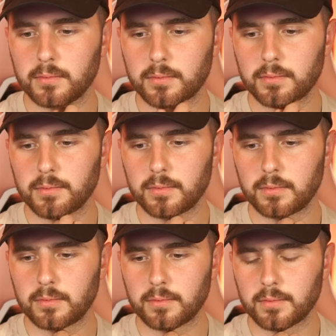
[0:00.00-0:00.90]

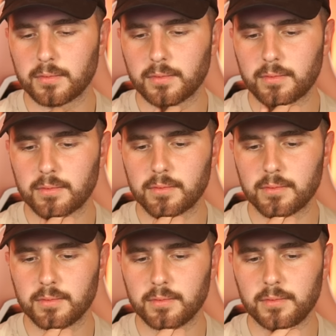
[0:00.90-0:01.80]

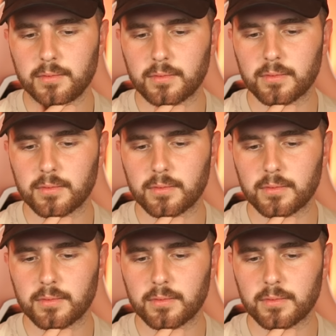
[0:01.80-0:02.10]
[no speech]